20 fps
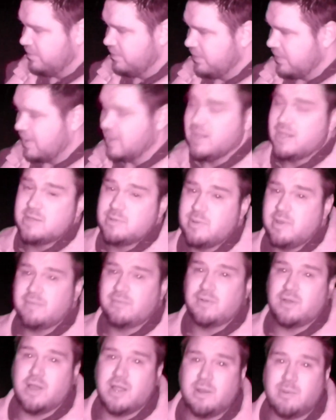At least we haven't
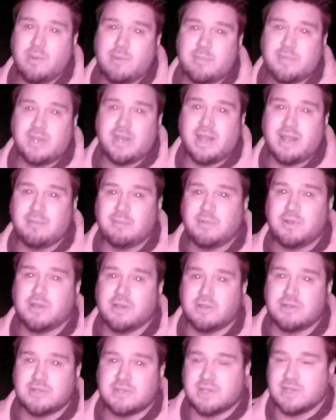got anyone with the name
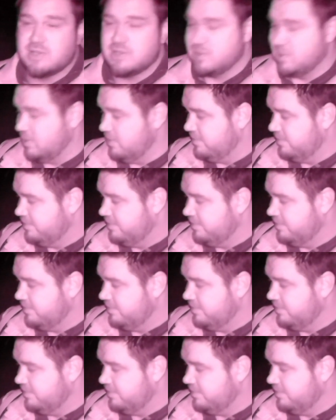Cunts this time.